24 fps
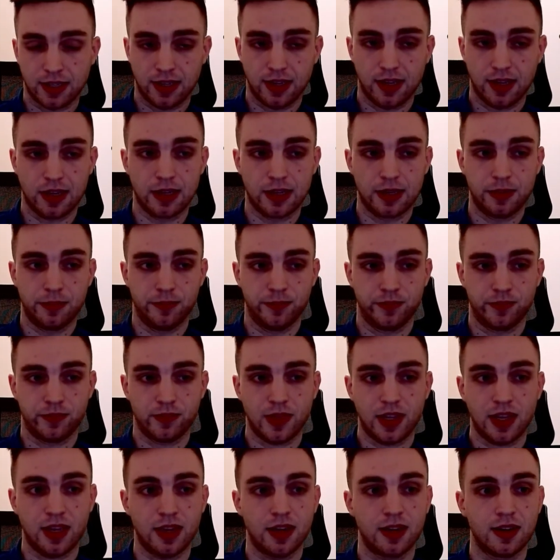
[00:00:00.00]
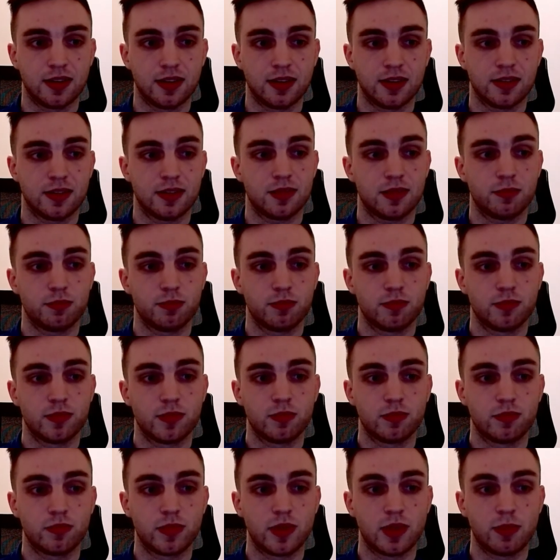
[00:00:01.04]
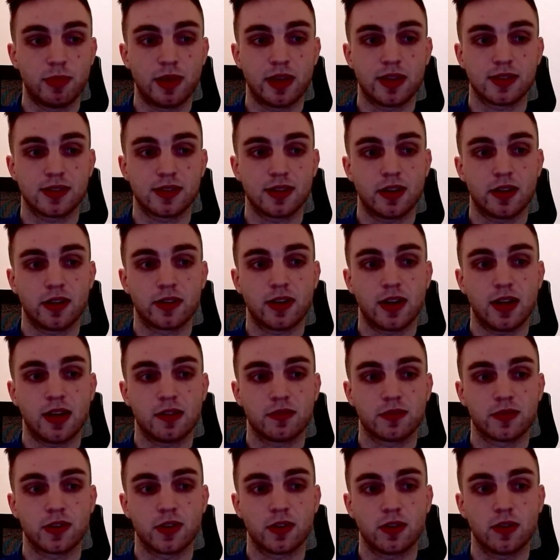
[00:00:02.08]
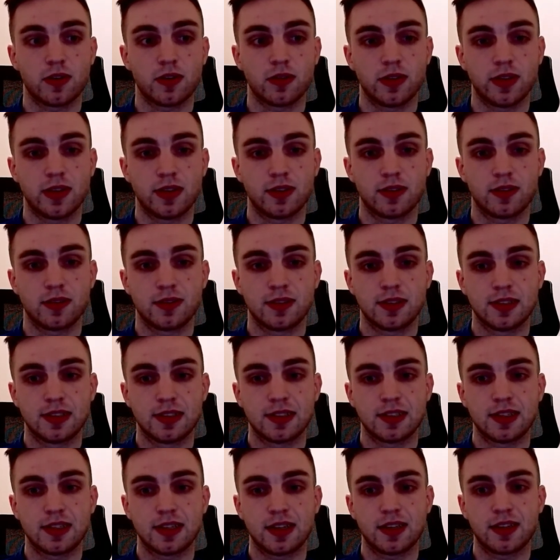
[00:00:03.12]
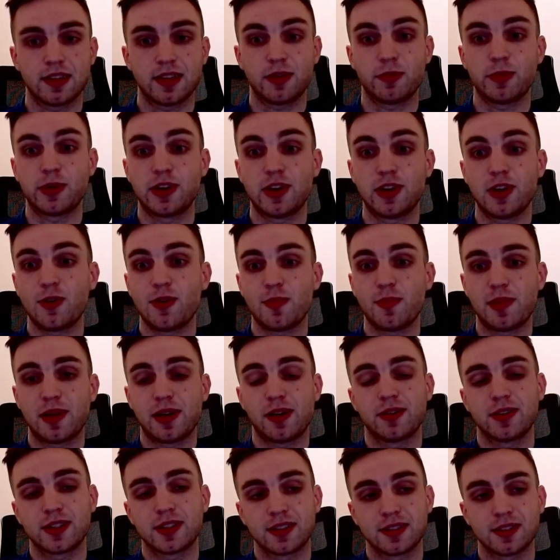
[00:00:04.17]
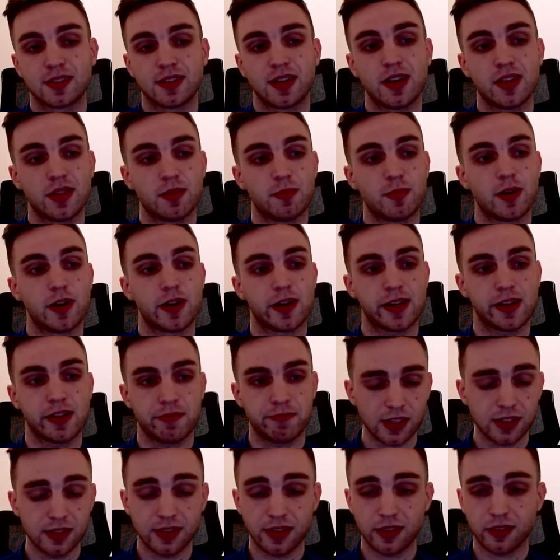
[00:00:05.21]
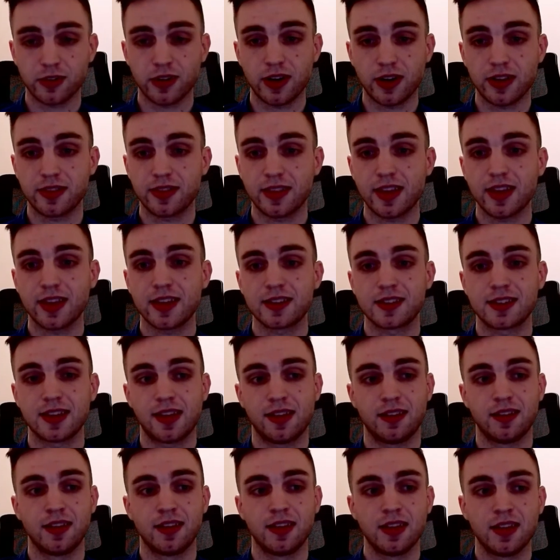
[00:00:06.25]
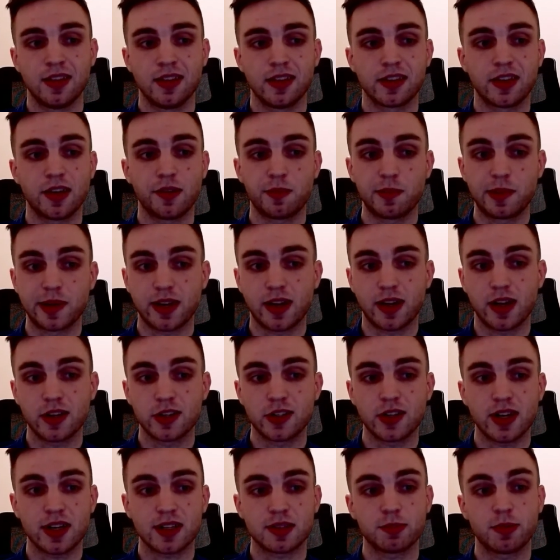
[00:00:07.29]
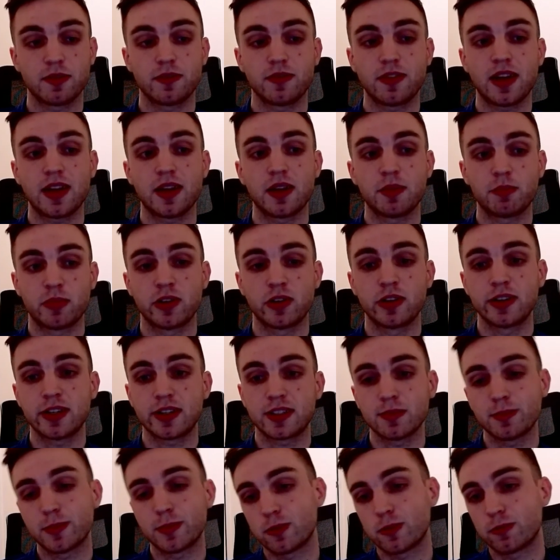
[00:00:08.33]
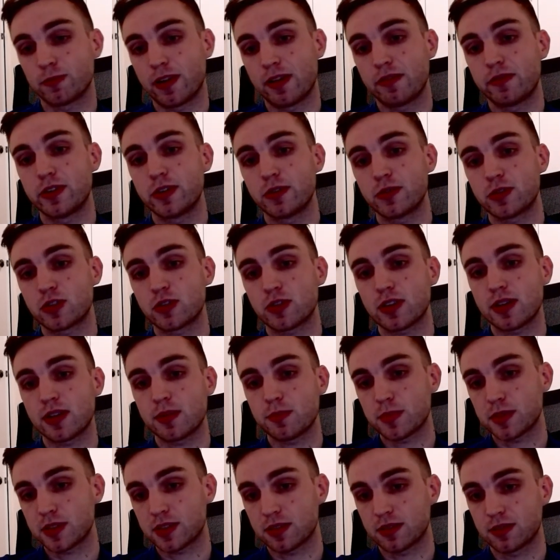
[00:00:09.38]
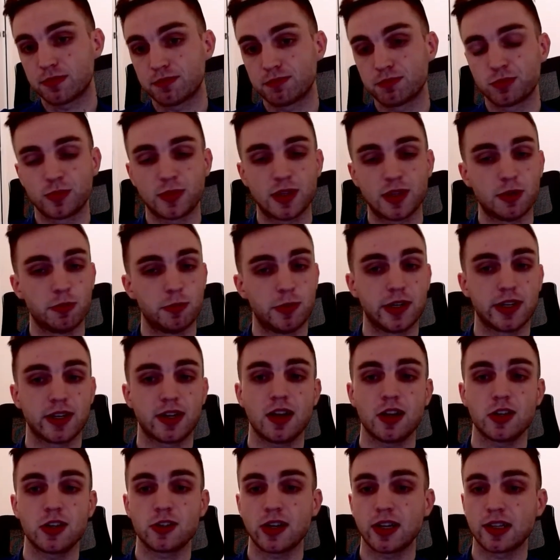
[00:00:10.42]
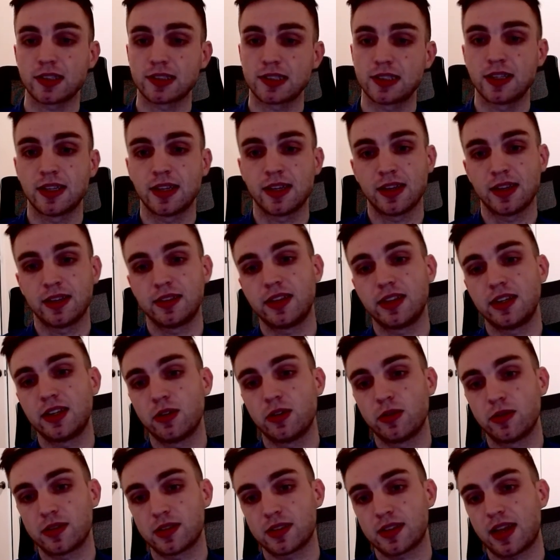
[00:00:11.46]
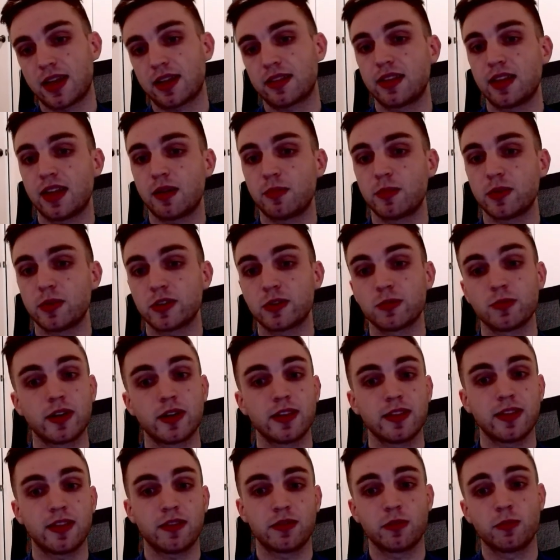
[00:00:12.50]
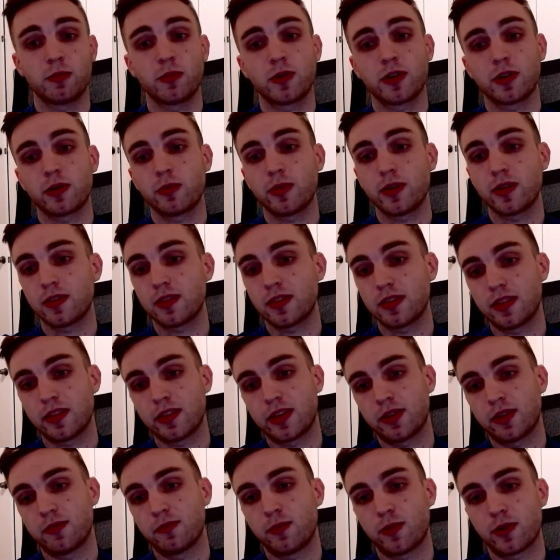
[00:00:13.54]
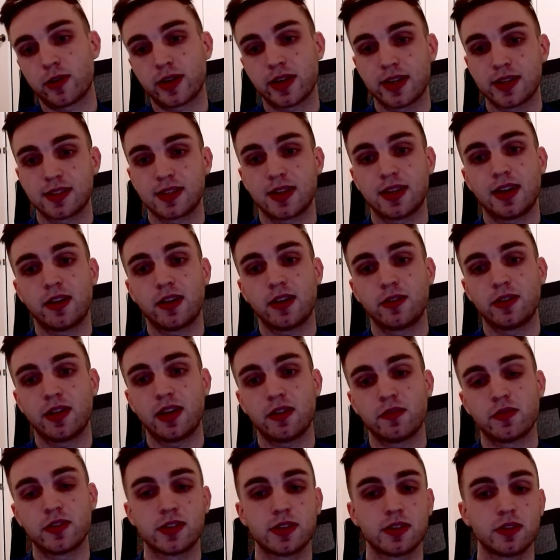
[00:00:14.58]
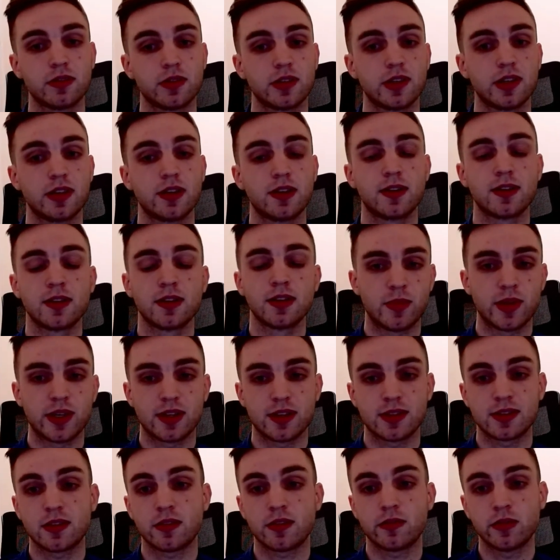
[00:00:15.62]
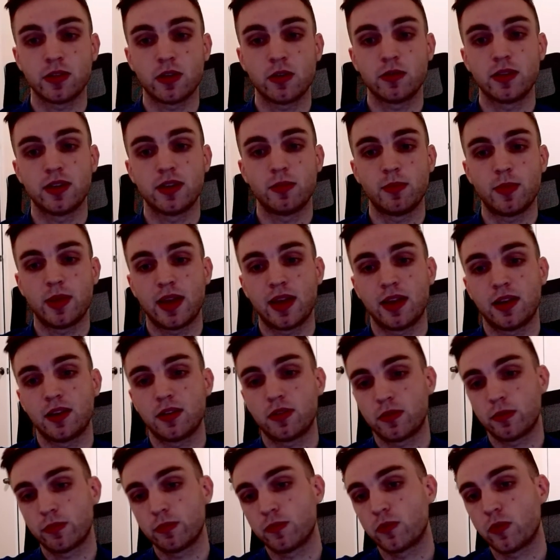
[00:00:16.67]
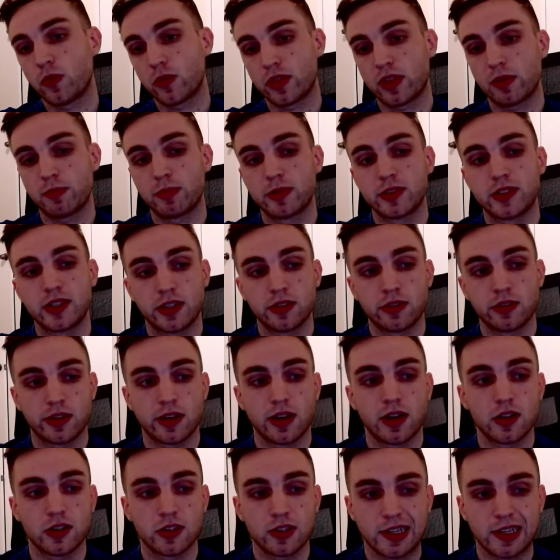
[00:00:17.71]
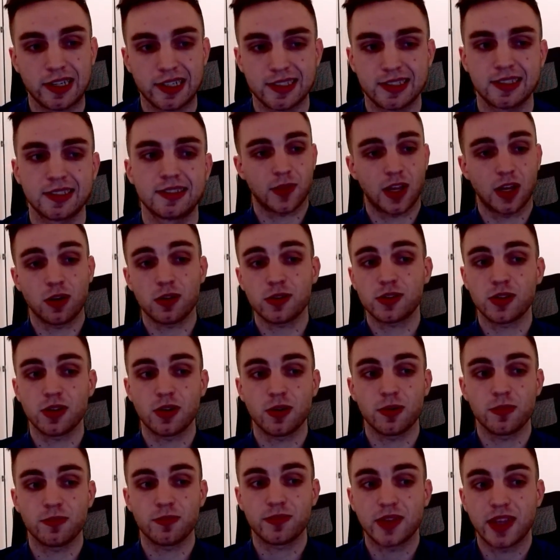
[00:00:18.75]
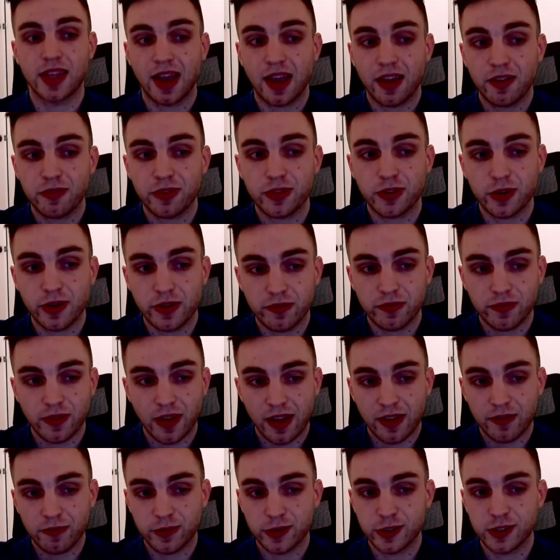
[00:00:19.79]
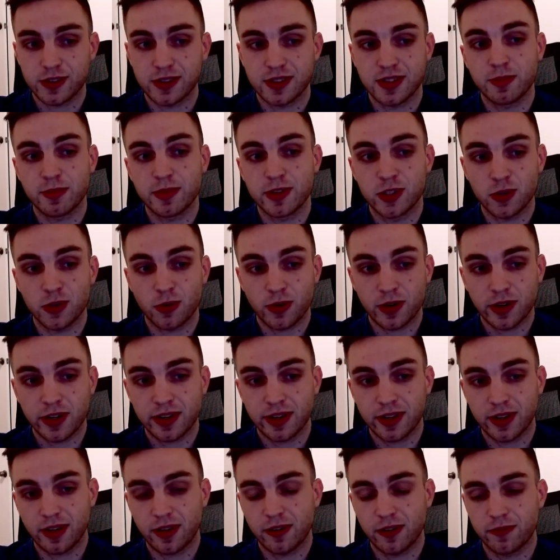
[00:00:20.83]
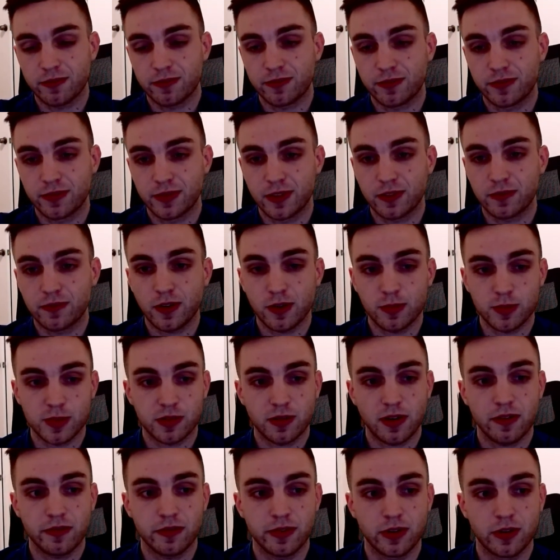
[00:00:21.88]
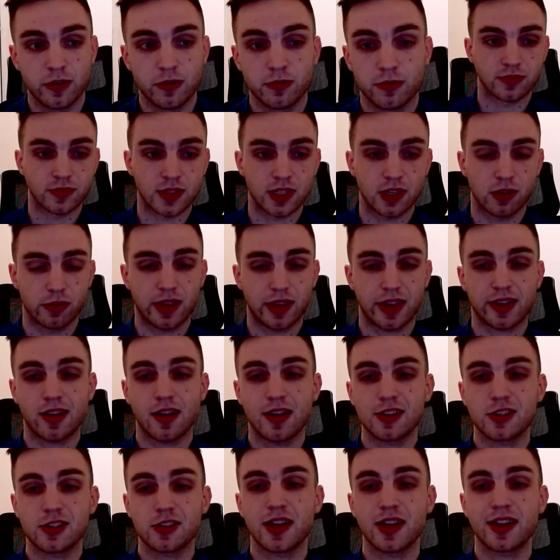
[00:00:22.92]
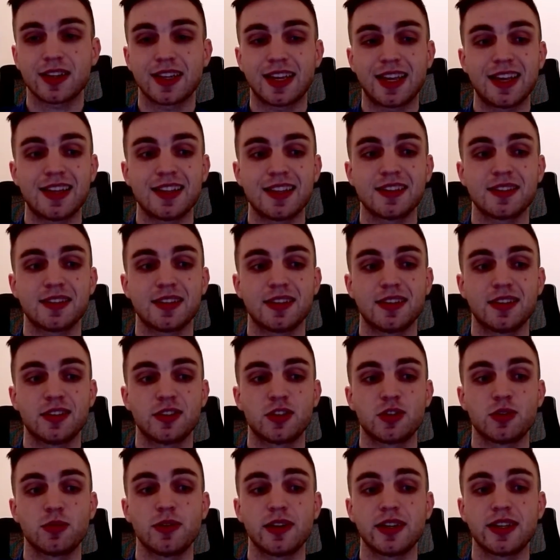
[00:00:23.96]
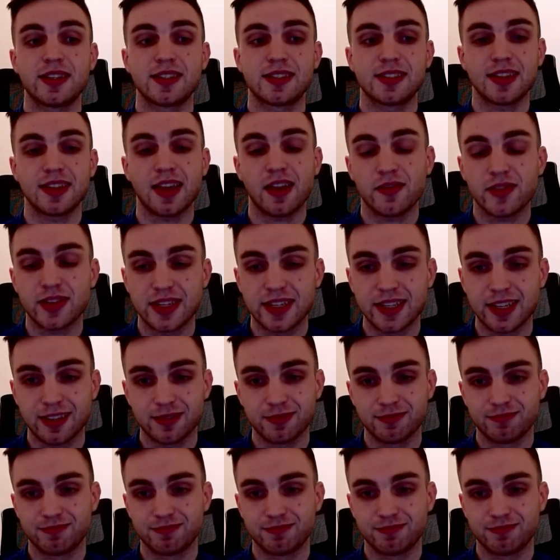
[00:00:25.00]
and it is the best aircraft currently that we know about on the market. The other great thing is that government contracts provide predictable revenue streams. They win a contract, they know exactly how much money they have to work with, and they can forecast that out every single year because they'll know the demand for that particular contract. And also, the F-35, which is the majority of the firm's revenue, well, that contract ends in 2070,